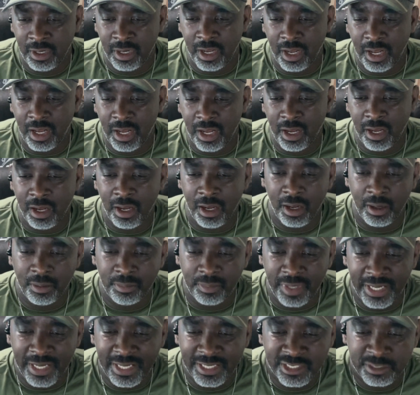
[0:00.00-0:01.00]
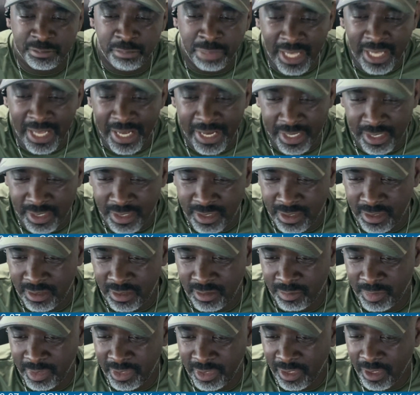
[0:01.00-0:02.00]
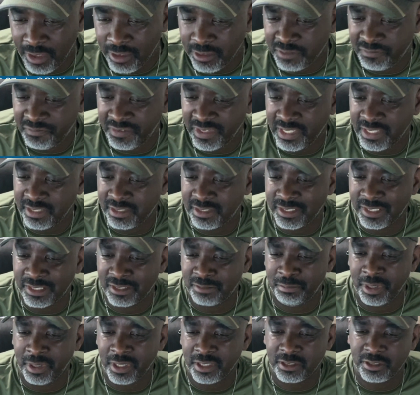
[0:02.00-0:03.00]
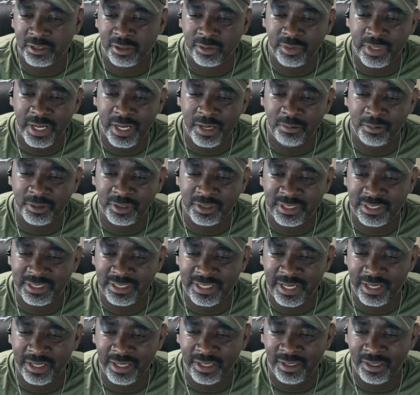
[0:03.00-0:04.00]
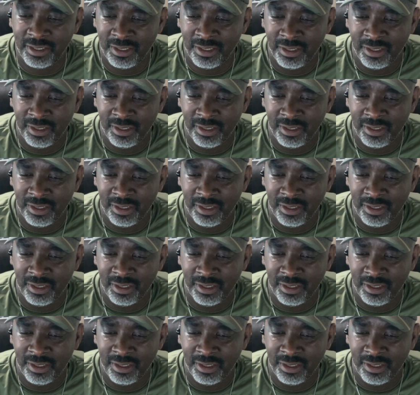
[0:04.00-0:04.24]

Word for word: um, S Black, we lost fifty-six bucks on that one today.